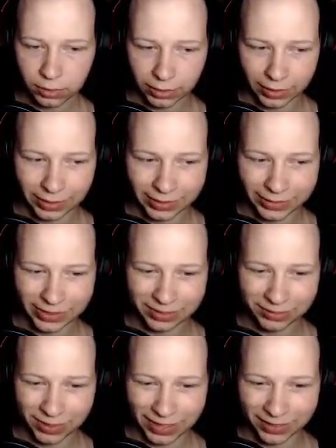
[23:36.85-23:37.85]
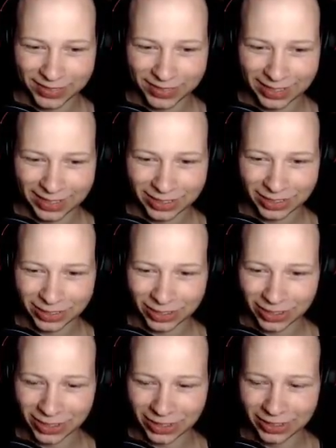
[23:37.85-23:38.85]
He's using my LMG, let's
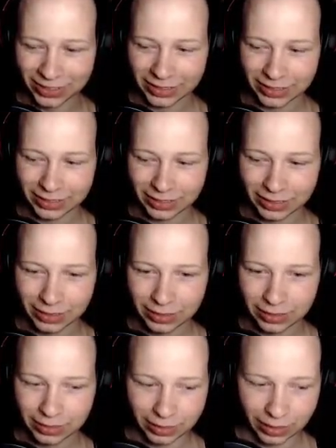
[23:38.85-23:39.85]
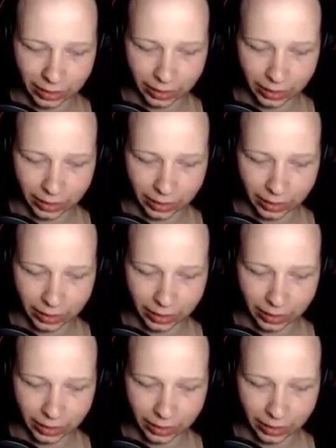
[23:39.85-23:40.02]
go. Yeah, I